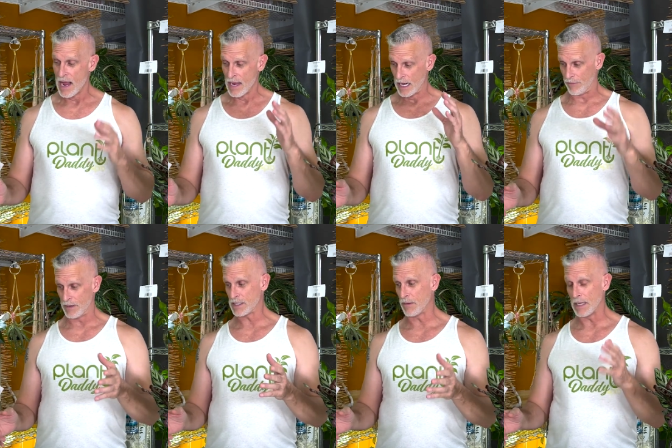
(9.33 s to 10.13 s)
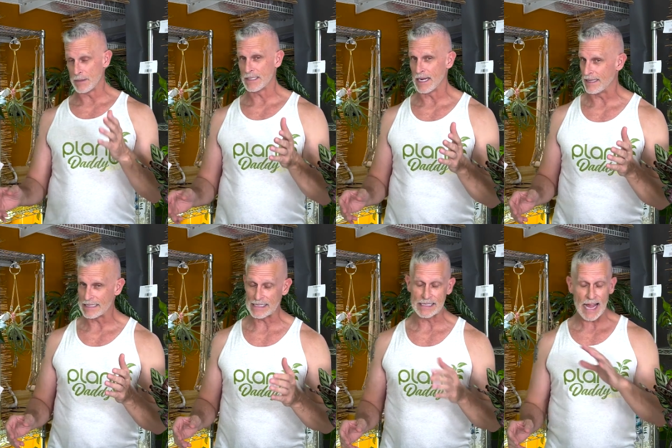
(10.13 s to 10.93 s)
Now first of all, let me tell you,
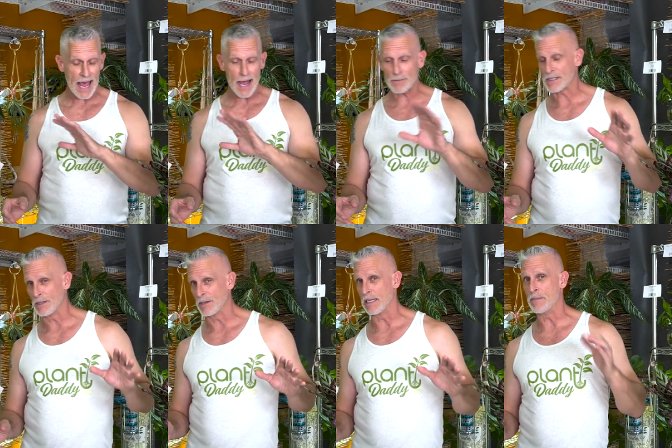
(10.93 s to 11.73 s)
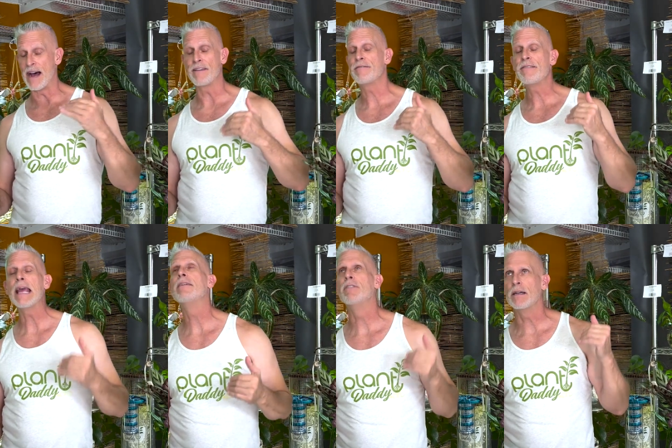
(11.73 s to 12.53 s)
this is absolutely my
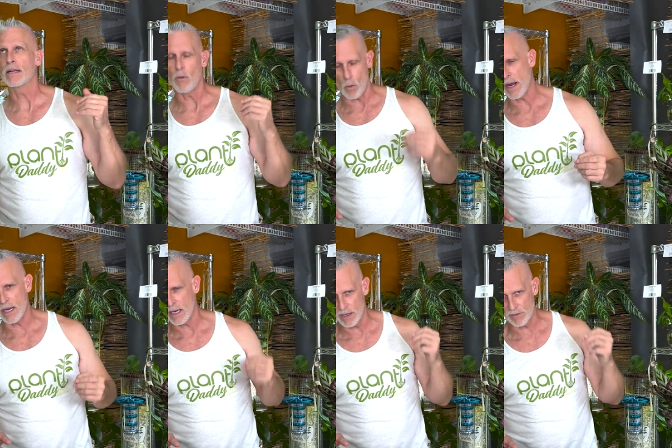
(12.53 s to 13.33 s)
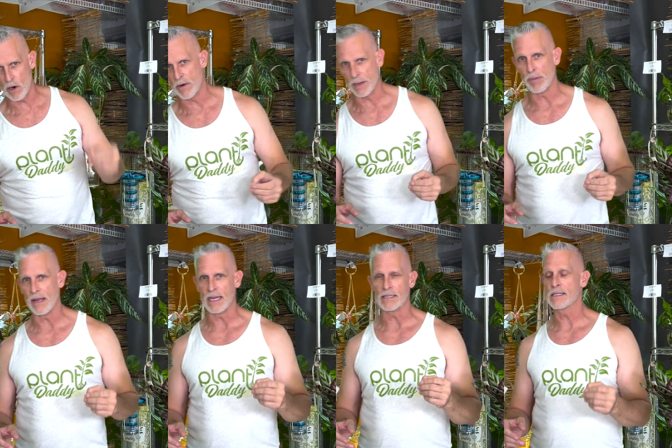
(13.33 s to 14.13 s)
favorite way of growing
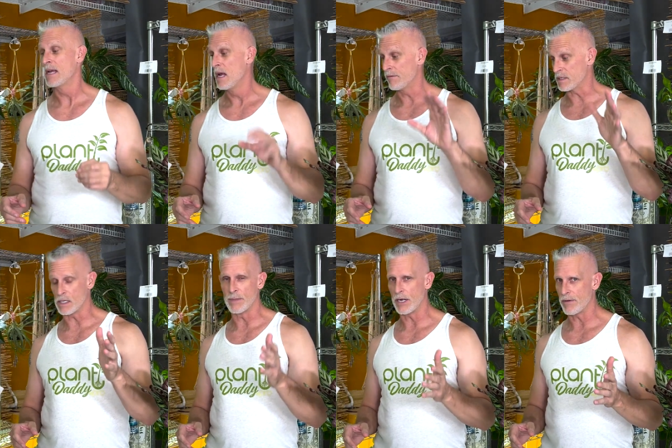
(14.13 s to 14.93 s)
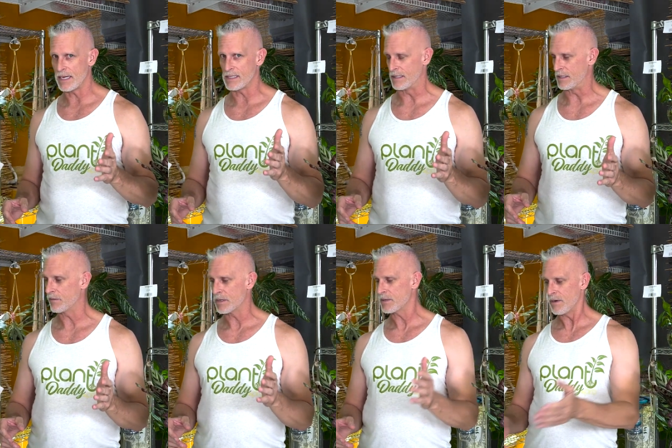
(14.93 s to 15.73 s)
plants for so many reasons.
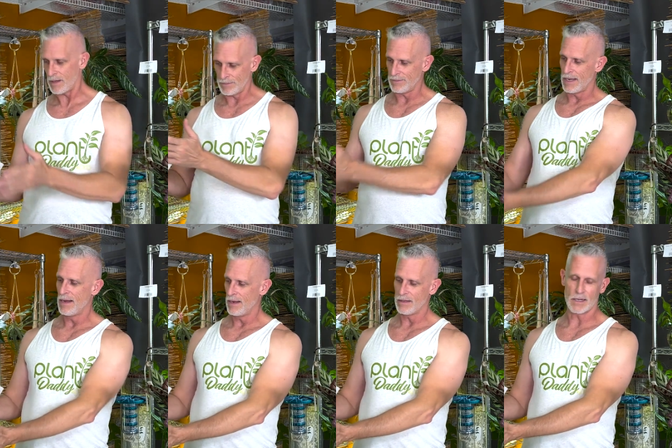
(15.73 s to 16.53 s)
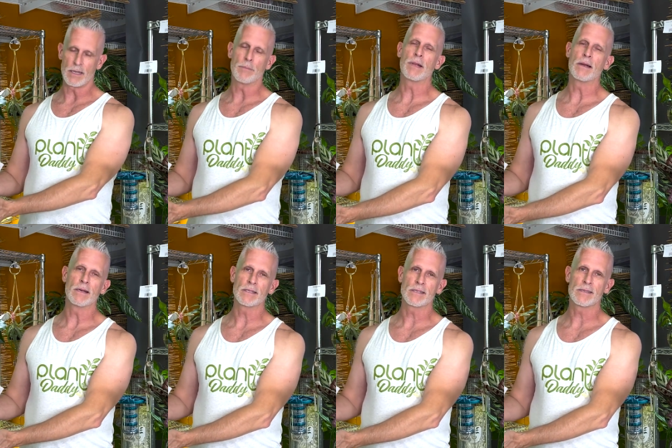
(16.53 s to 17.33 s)
First of all, look at the
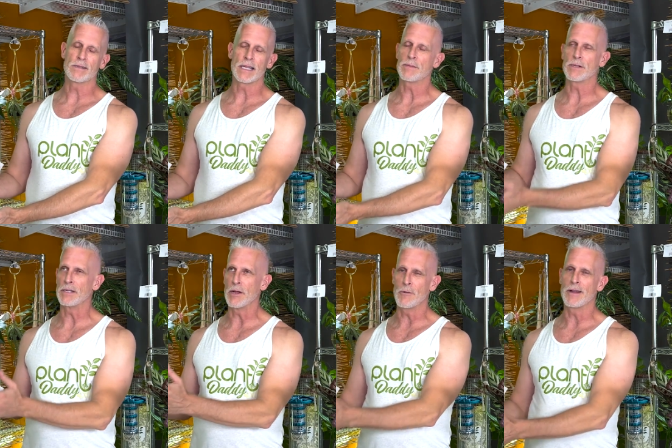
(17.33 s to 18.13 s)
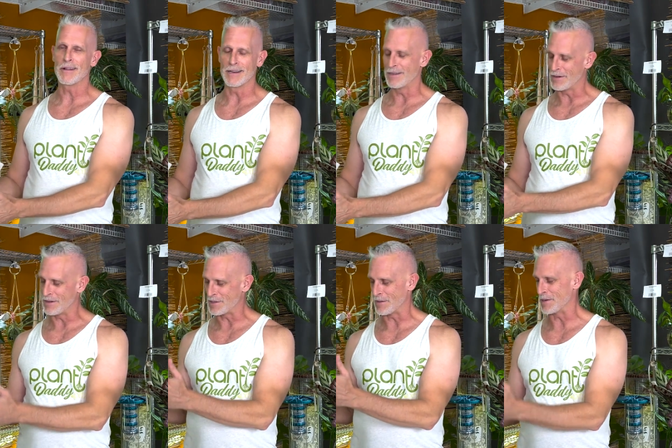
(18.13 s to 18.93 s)
appearance. There's absolutely no way you're going to do
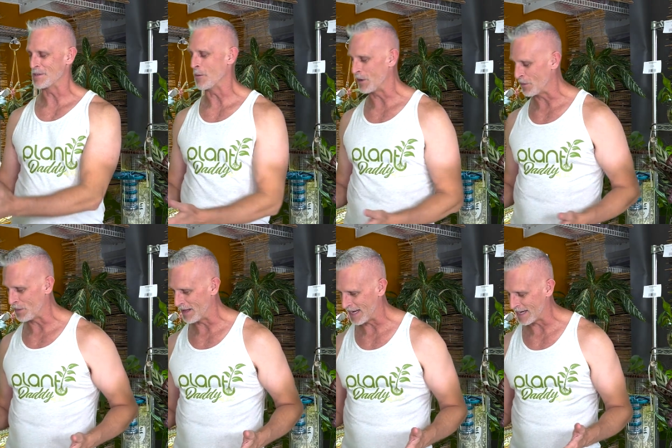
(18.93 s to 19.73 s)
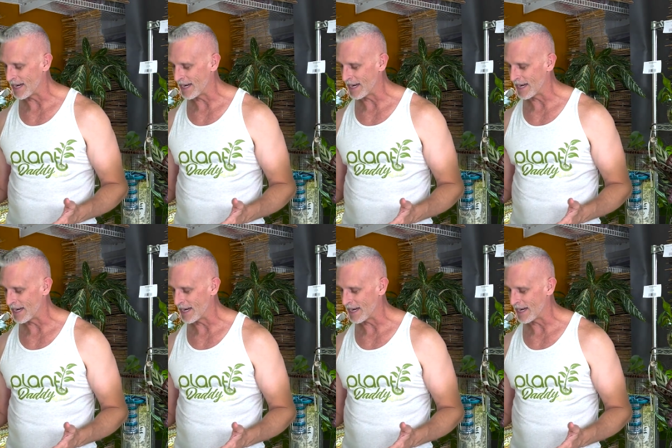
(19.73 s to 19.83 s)
this with a soil plant.